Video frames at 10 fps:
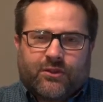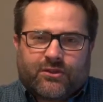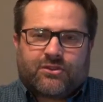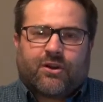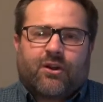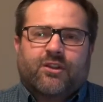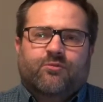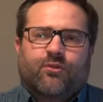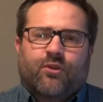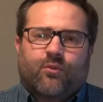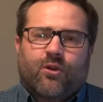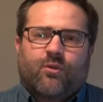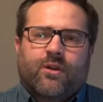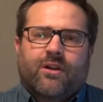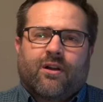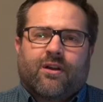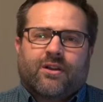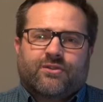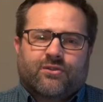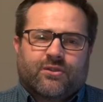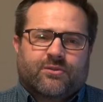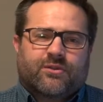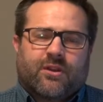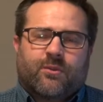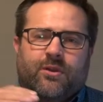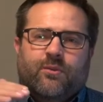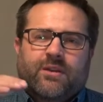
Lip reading: starting point, where we are. As Chris was talking,